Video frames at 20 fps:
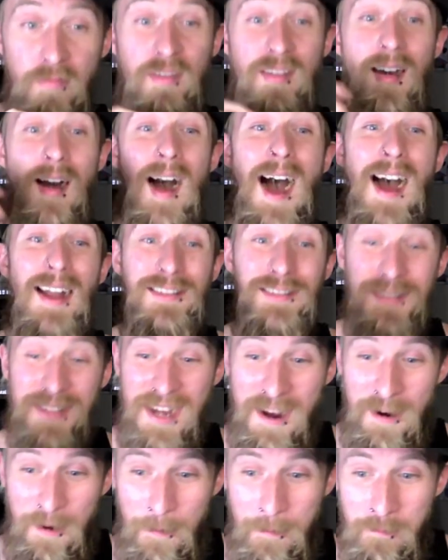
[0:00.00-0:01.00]

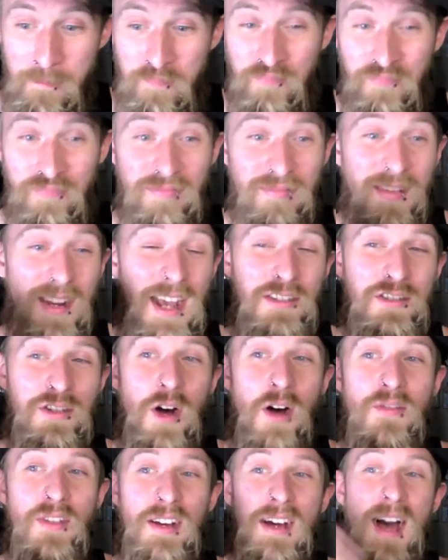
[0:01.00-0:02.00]
Cottontail. It's
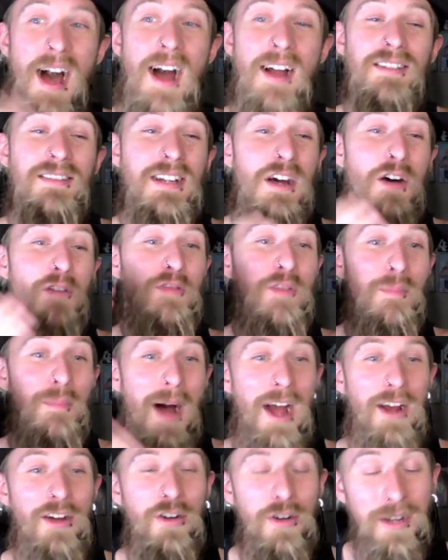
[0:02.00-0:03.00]
called the Cottontail from
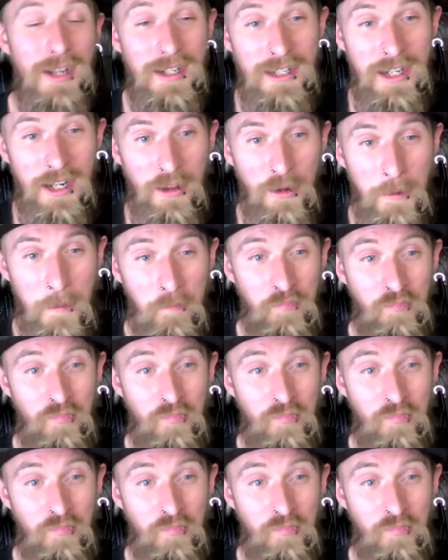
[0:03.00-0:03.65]
my cookie dealer.